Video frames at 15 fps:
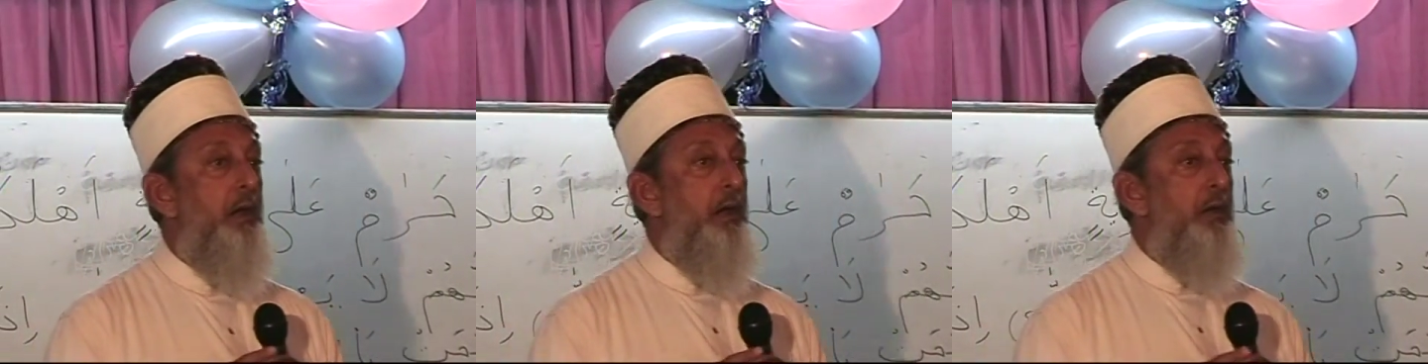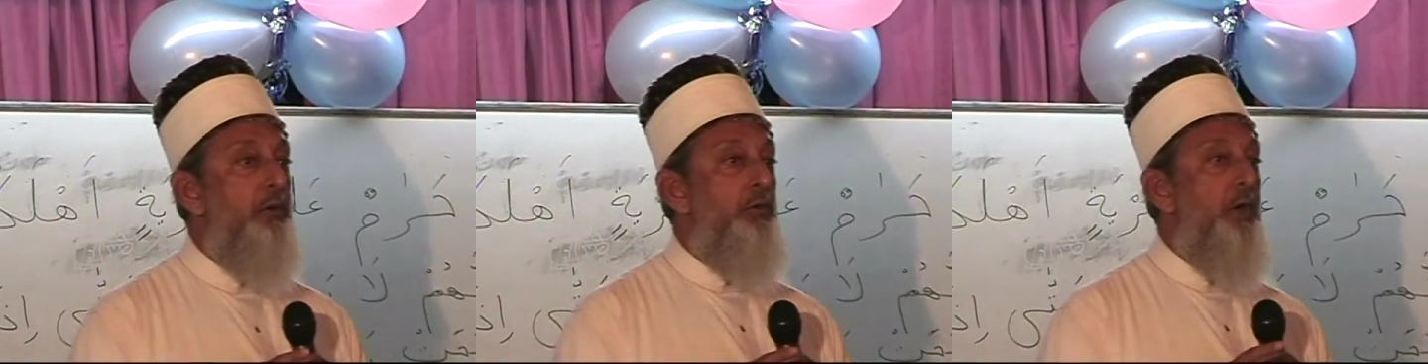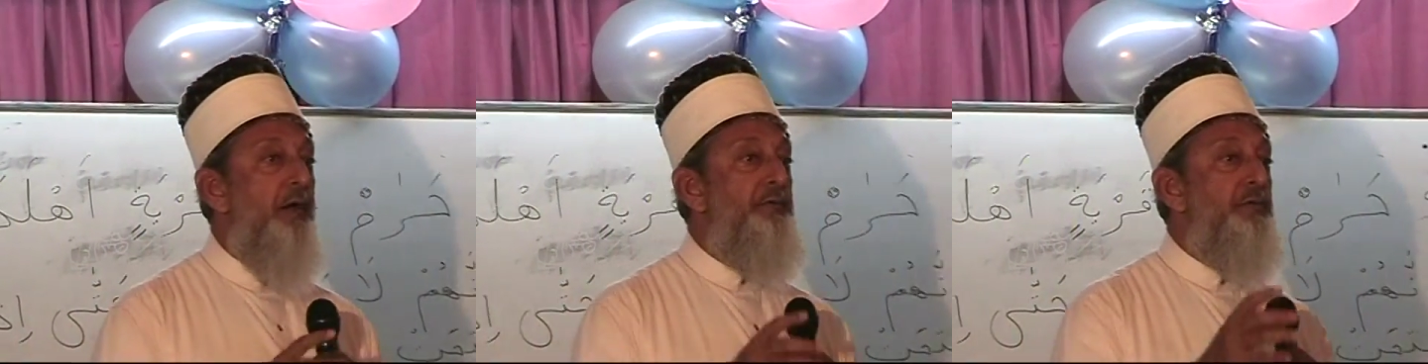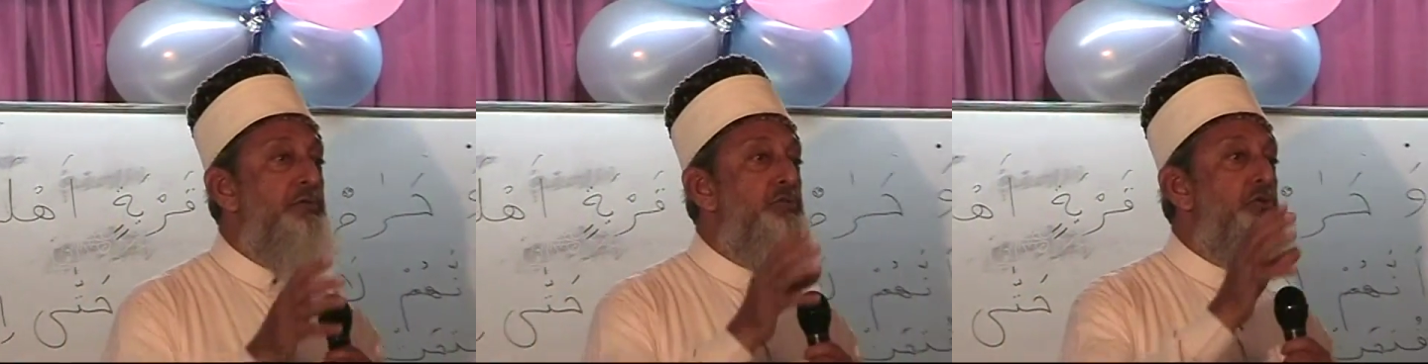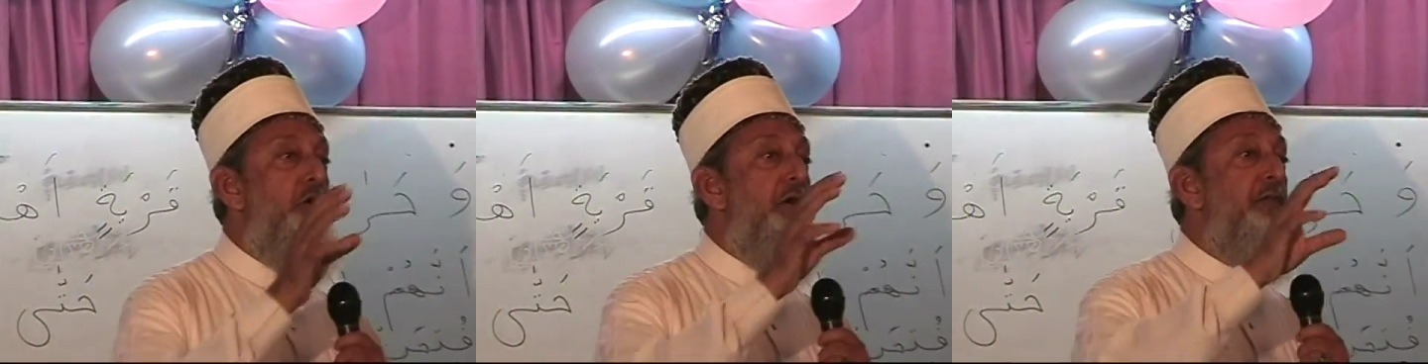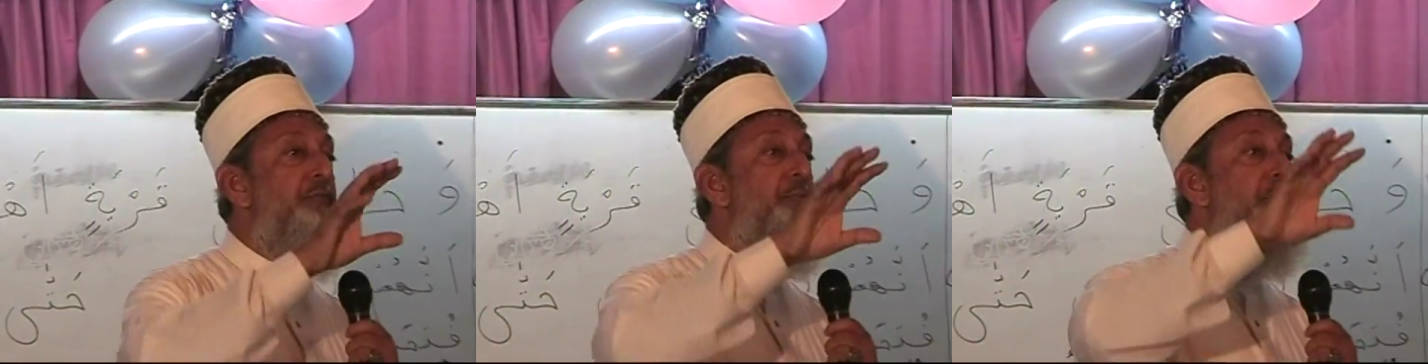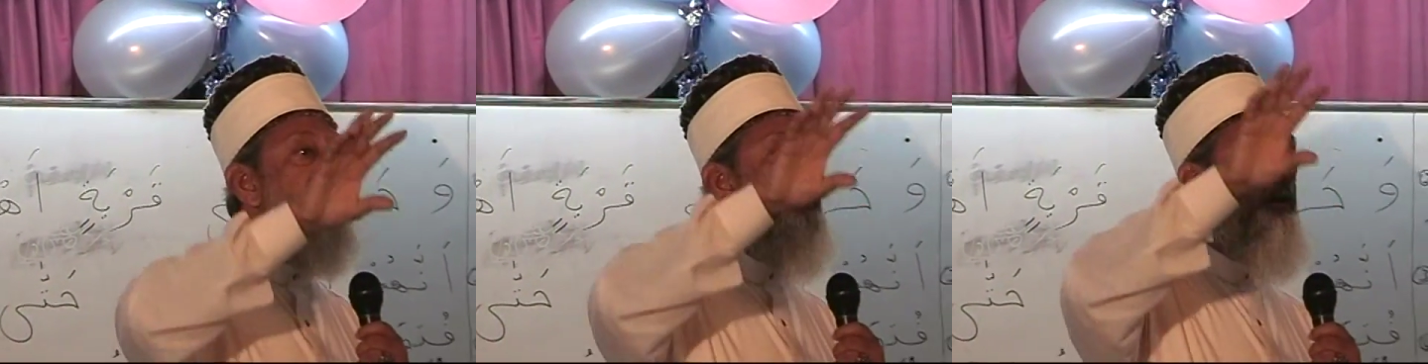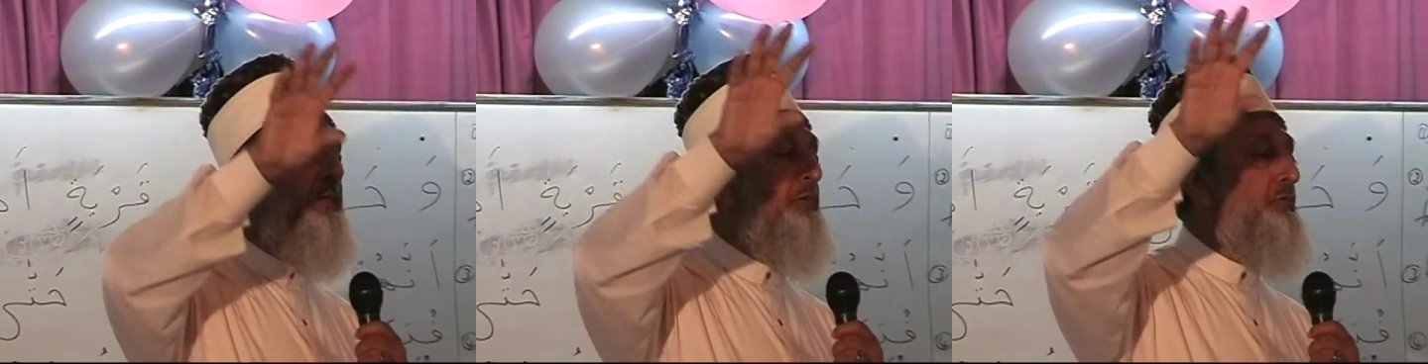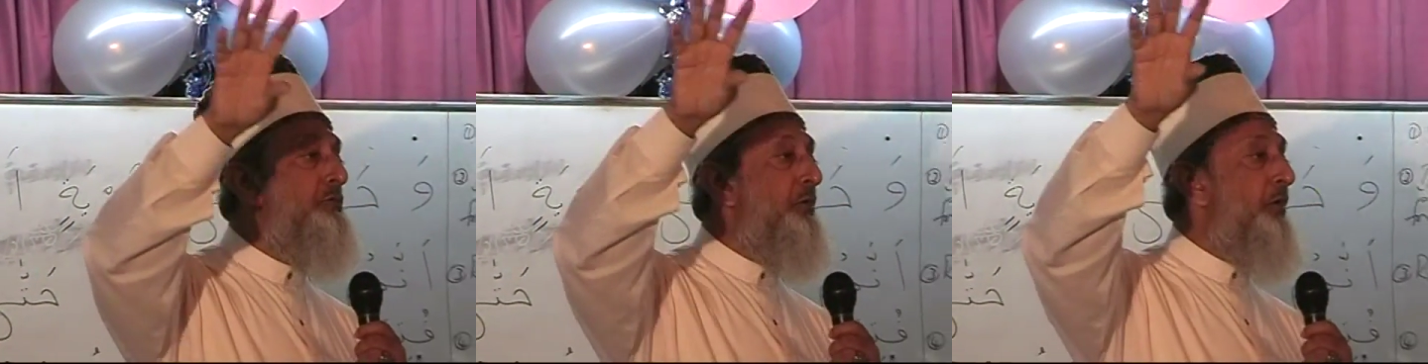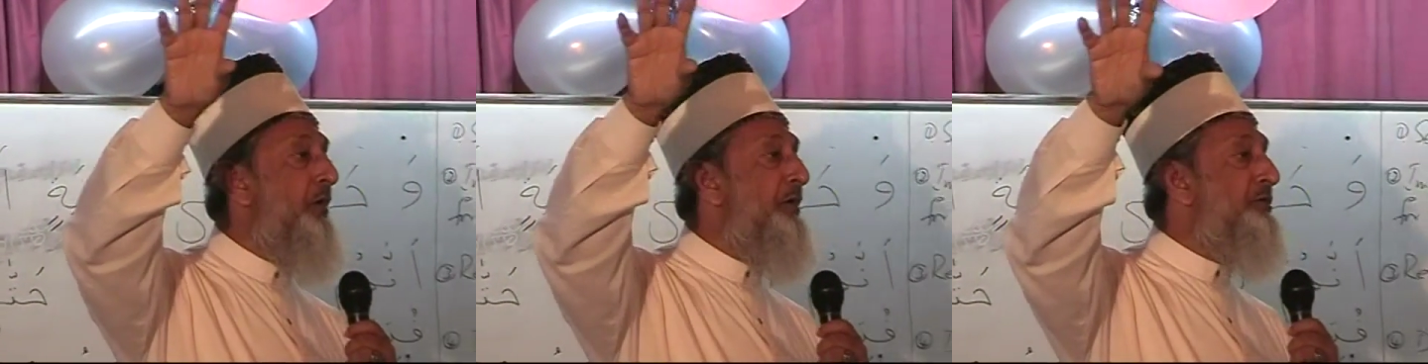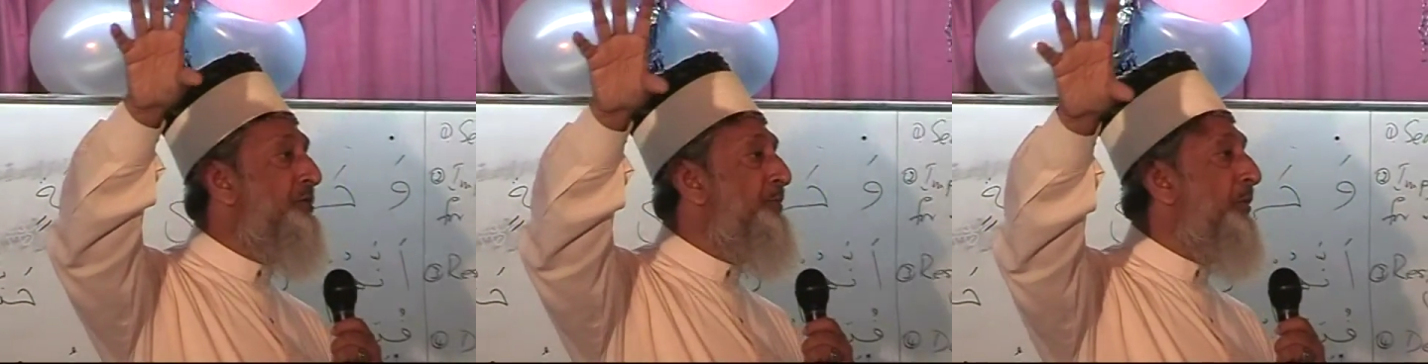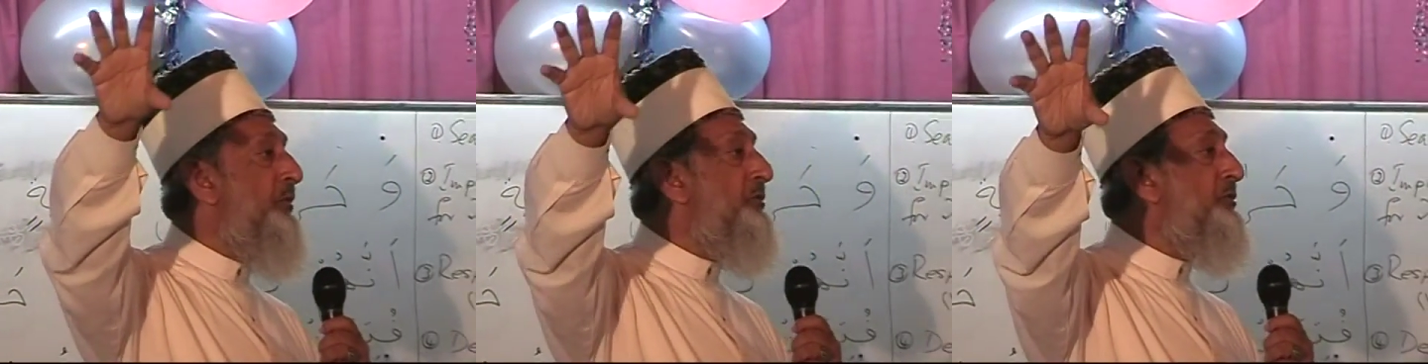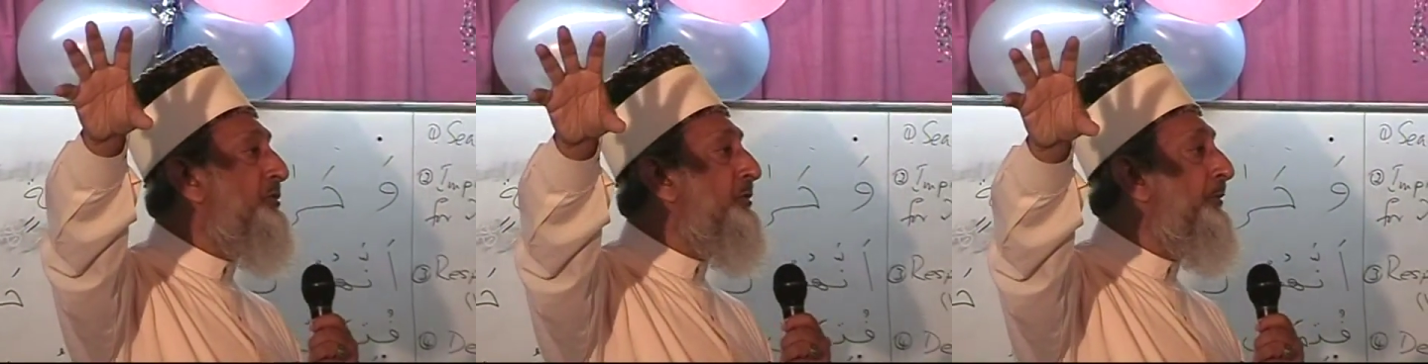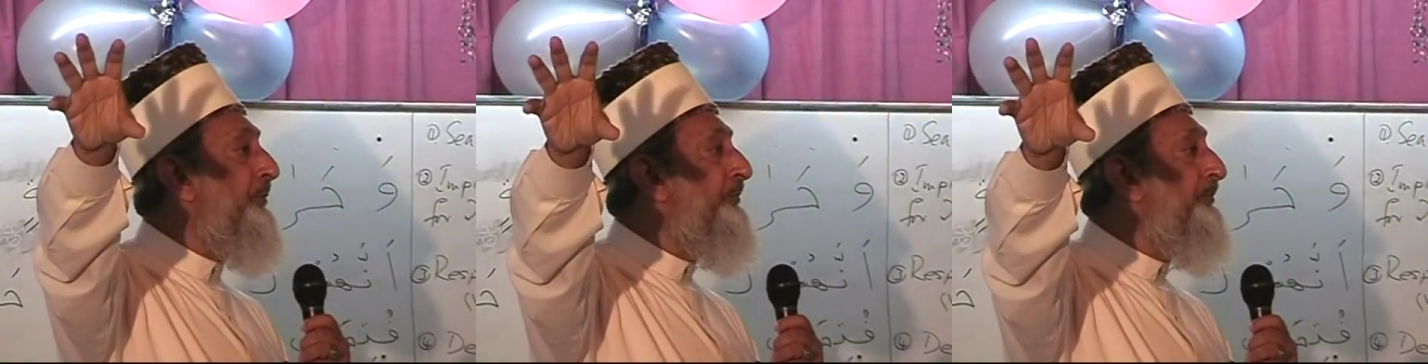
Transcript: You have a choice between George Bush,